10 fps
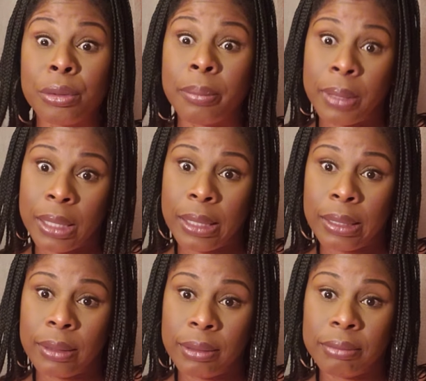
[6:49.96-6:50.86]
big.
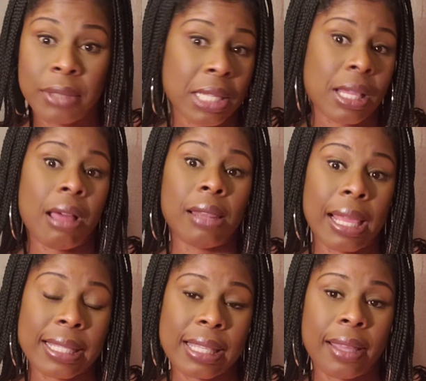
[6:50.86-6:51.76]
That's all I
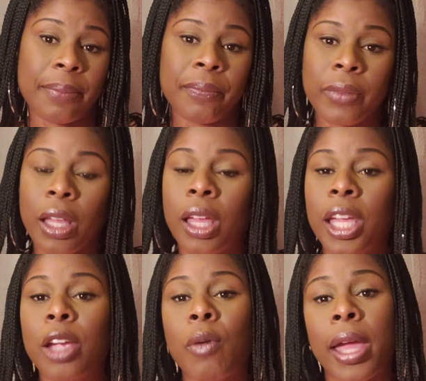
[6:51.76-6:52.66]
say.
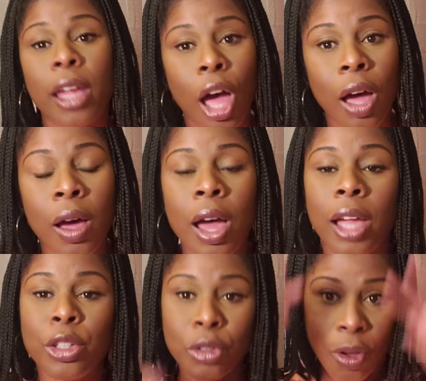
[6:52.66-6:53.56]
Anyway, y'all,
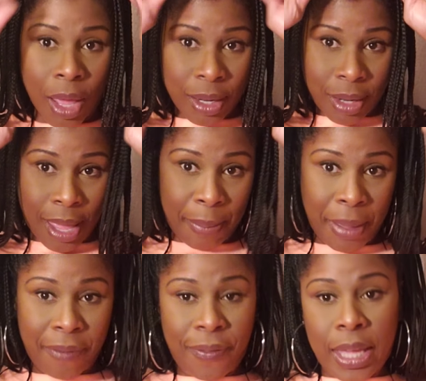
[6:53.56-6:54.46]
you know, I done got
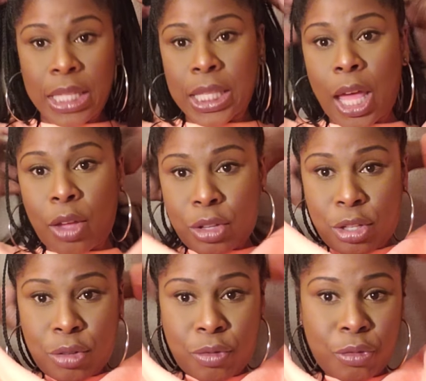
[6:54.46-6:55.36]
my face all
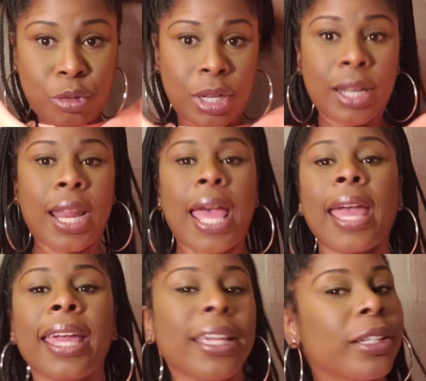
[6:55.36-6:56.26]
cute for
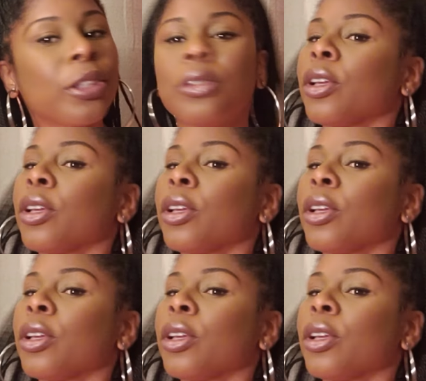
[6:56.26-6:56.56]
tonight, you